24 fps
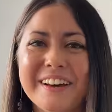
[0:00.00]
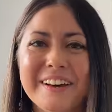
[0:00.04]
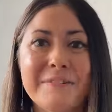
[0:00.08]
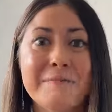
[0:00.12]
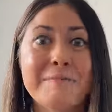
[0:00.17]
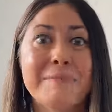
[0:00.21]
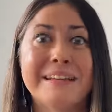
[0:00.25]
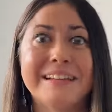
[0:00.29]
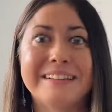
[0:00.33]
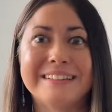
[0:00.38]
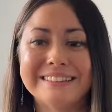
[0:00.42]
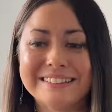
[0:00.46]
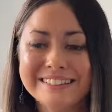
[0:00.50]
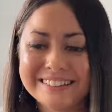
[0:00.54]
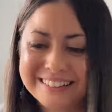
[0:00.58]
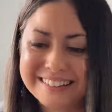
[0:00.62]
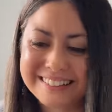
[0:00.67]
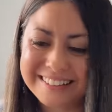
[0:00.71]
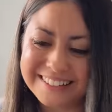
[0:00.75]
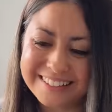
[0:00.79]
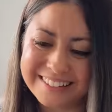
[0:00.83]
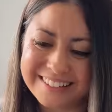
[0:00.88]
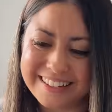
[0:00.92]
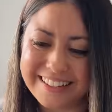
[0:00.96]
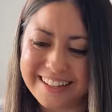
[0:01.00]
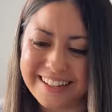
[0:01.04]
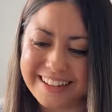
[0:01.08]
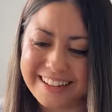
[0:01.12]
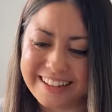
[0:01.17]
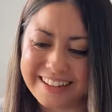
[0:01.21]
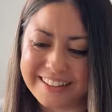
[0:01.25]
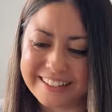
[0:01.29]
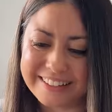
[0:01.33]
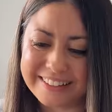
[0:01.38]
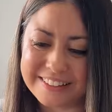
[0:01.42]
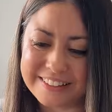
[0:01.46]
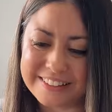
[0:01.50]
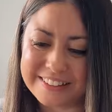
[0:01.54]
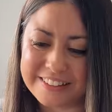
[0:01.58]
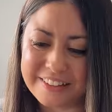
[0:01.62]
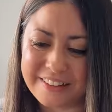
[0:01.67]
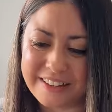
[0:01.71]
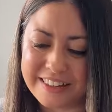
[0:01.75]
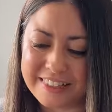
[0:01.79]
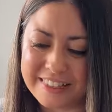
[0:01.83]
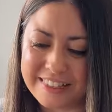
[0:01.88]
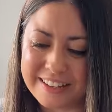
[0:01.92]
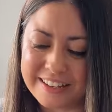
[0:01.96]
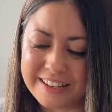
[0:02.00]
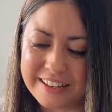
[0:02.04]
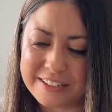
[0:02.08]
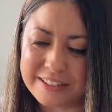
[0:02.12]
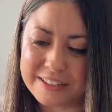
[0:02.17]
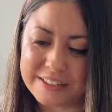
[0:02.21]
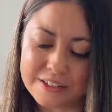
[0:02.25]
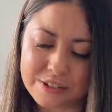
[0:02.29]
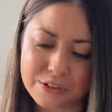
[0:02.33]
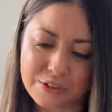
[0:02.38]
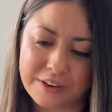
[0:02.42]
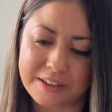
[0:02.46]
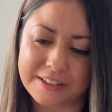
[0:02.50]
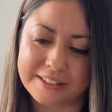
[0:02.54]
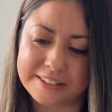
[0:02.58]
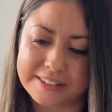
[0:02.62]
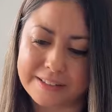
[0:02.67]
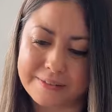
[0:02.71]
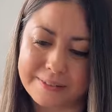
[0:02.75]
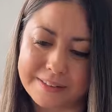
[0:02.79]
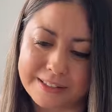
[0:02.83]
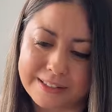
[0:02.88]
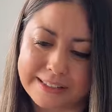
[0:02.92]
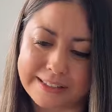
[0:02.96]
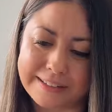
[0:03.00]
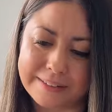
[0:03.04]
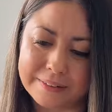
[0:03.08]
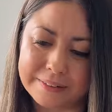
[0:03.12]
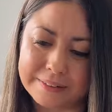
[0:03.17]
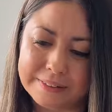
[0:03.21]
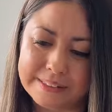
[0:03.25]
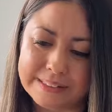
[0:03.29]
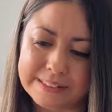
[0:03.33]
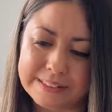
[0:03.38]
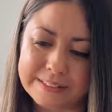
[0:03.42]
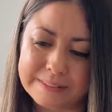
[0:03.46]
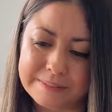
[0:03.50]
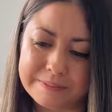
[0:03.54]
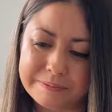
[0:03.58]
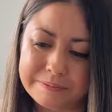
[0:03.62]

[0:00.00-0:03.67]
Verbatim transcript: mill. Uh, so I think I should try something else.